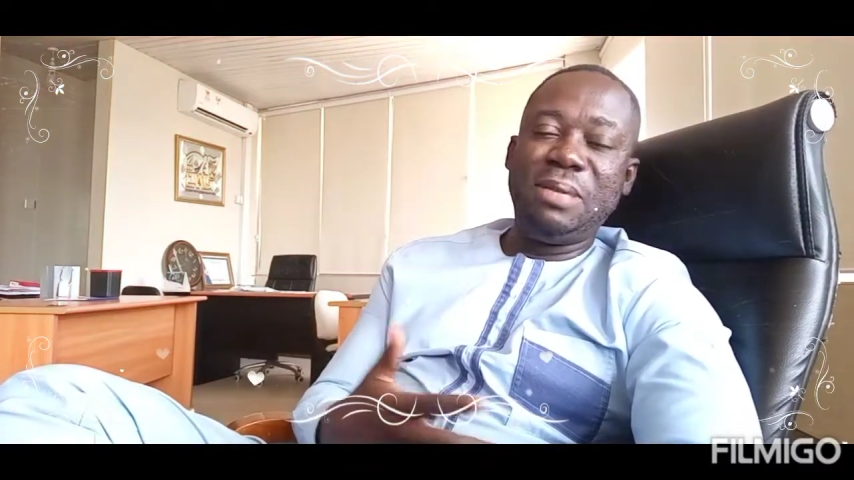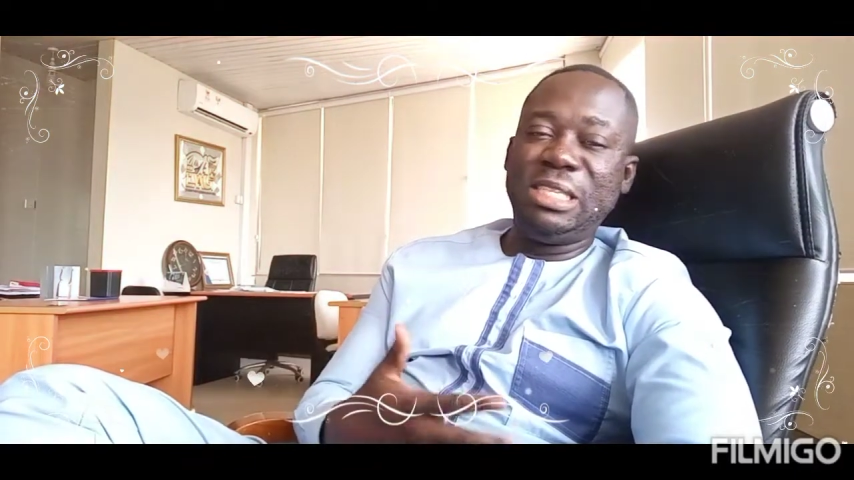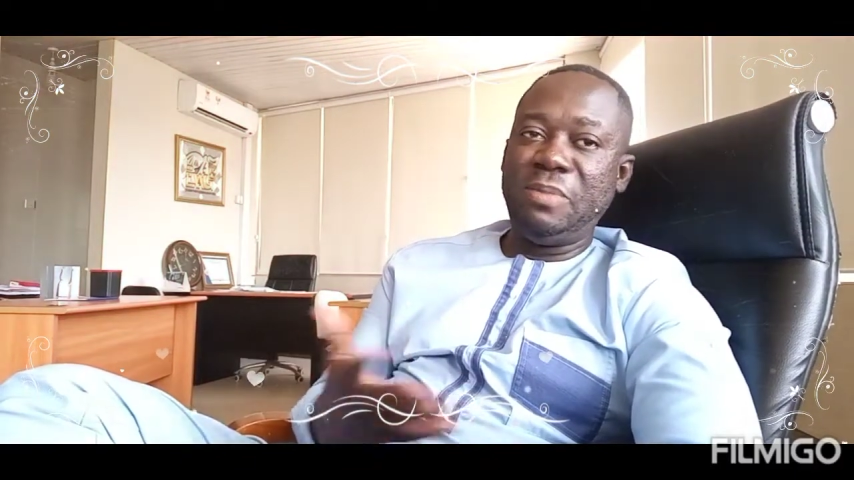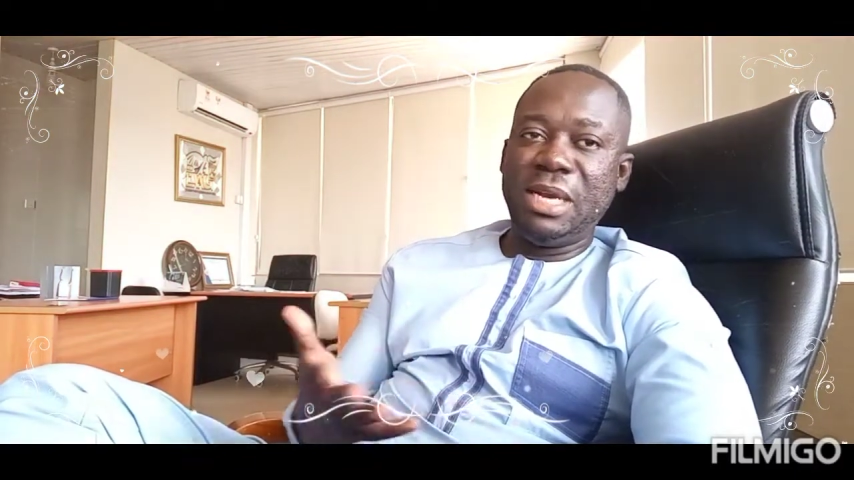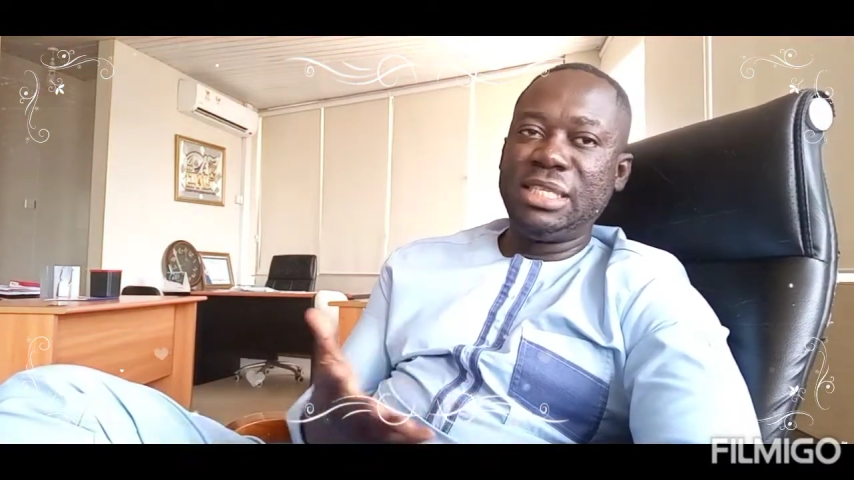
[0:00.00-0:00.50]

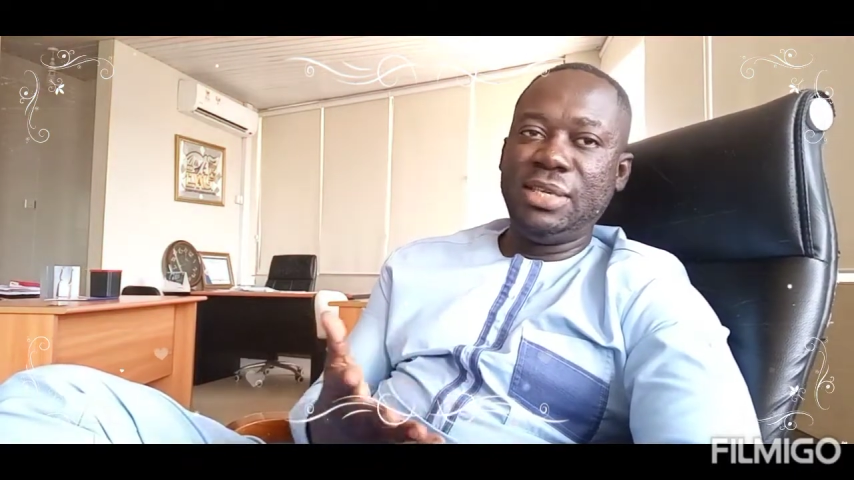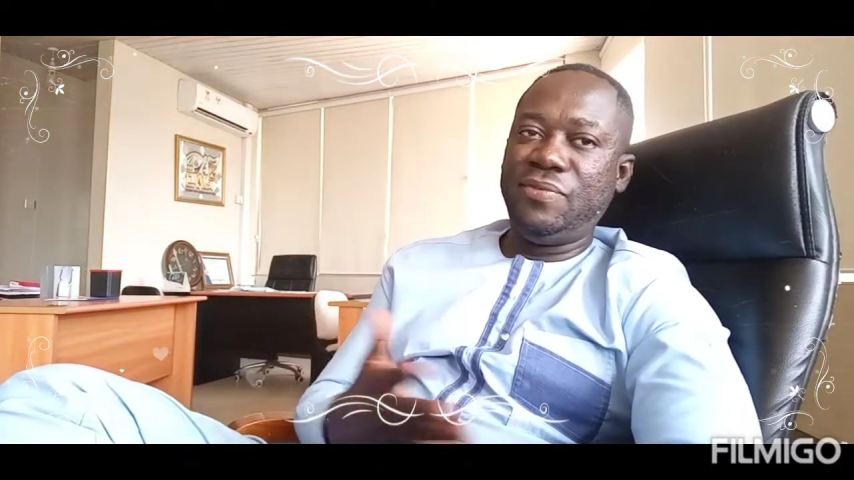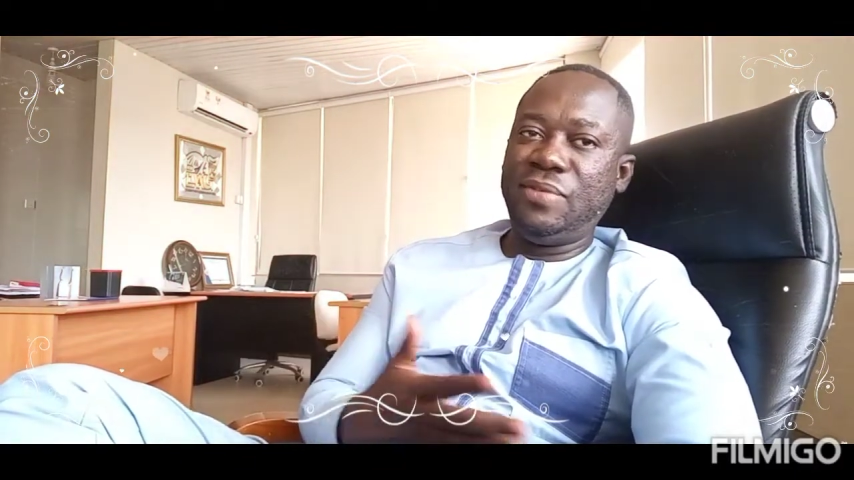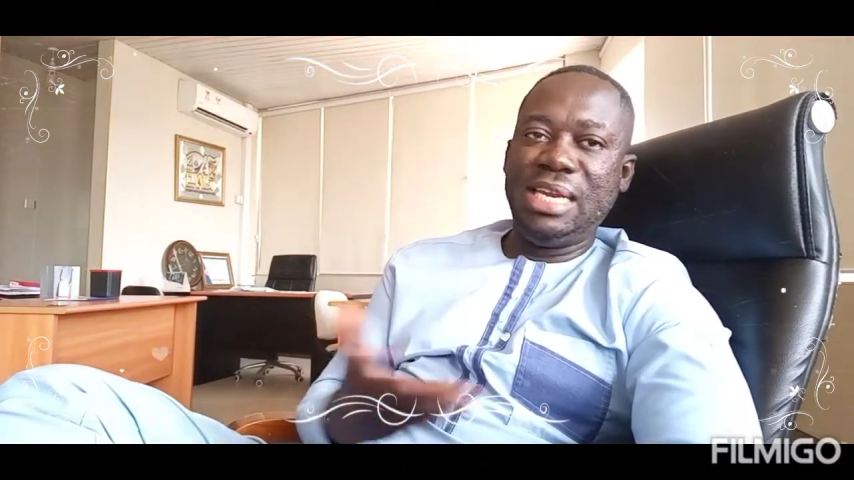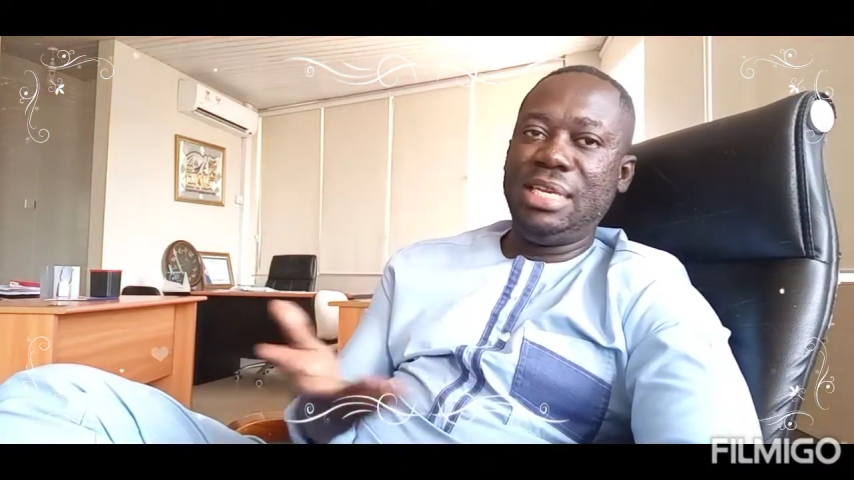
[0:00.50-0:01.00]

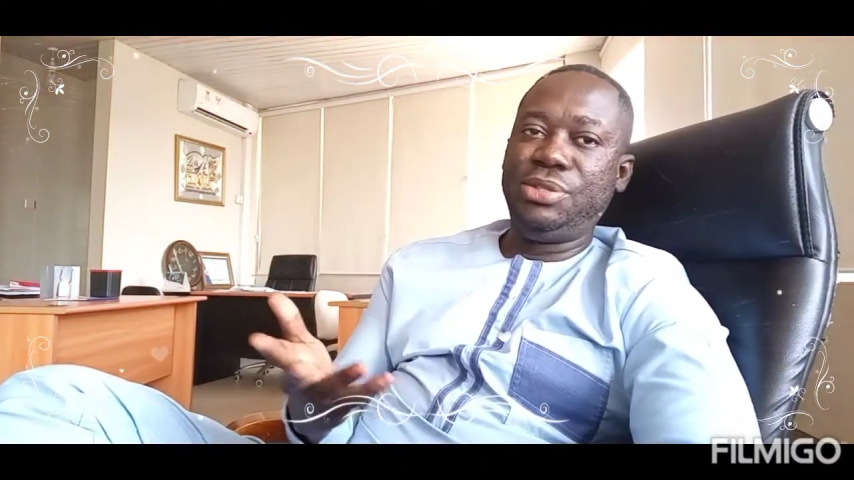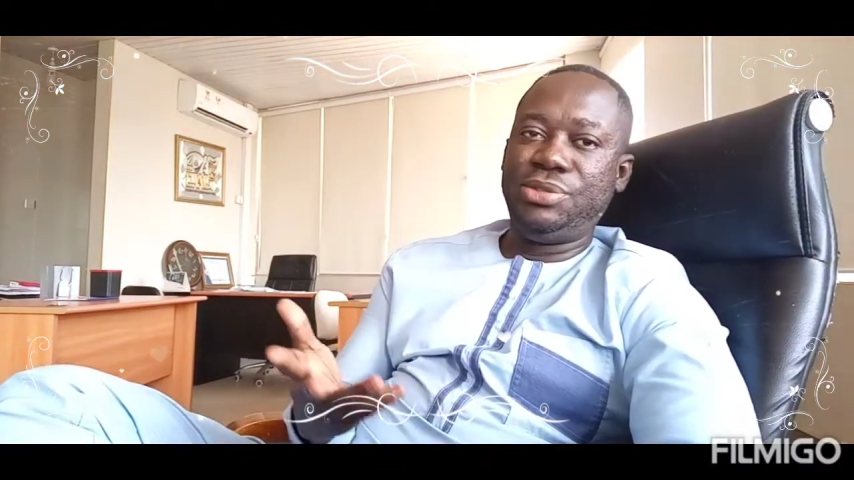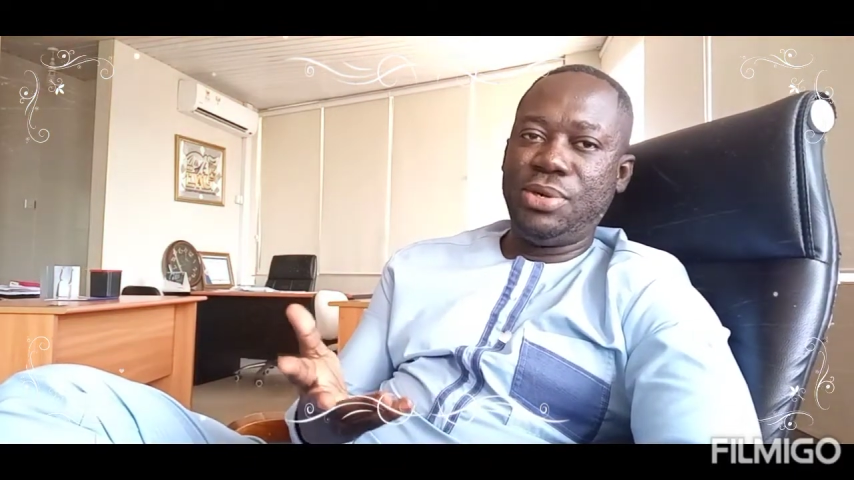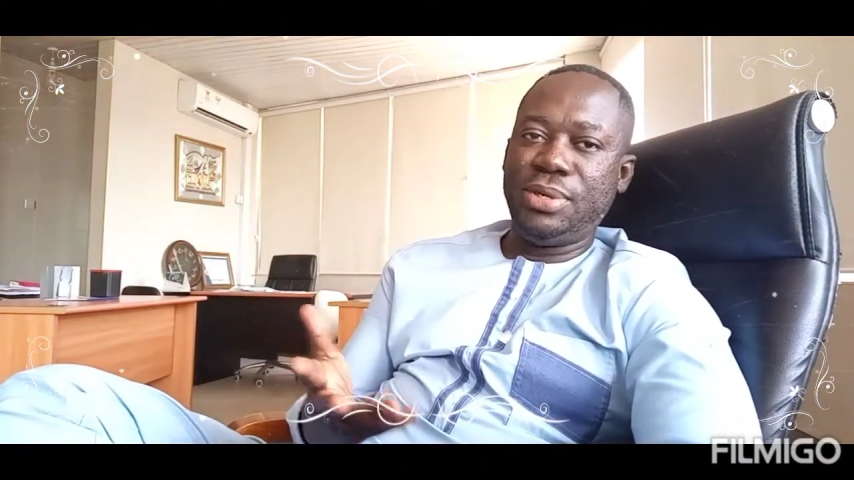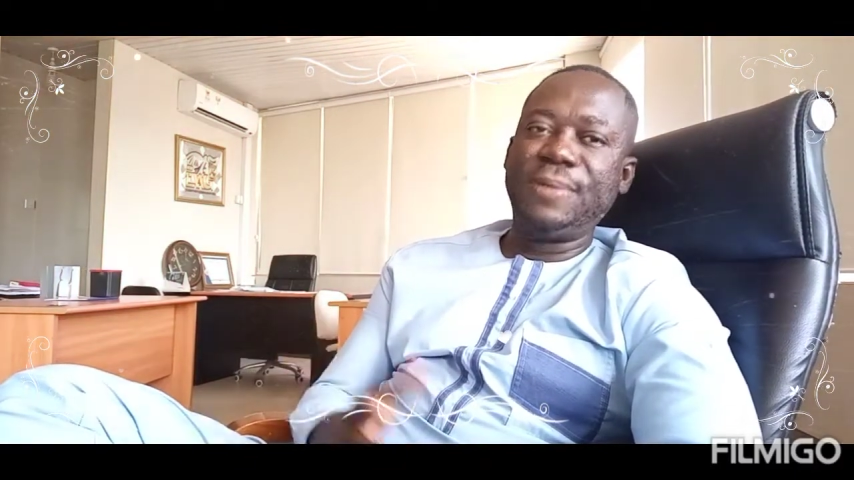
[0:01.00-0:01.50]
perspective, then
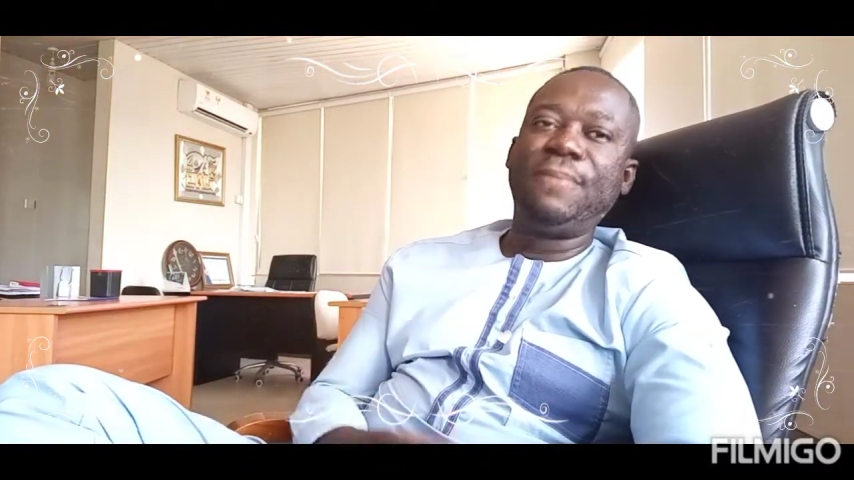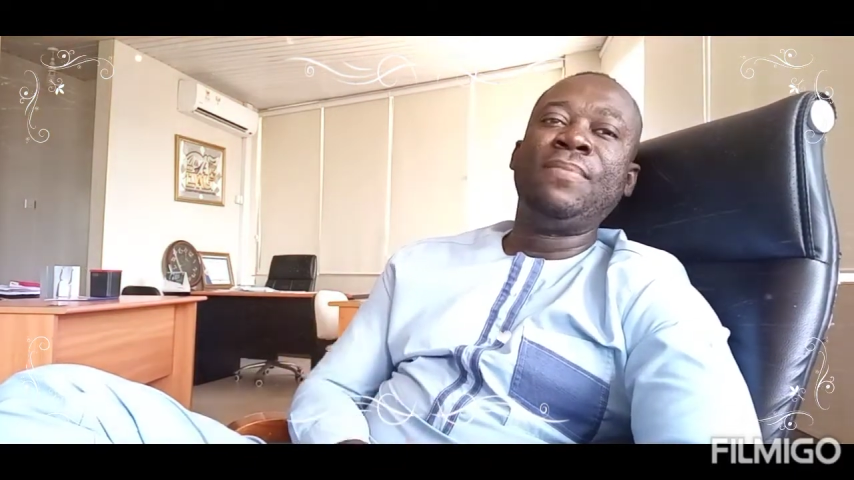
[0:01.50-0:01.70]
it's wrong.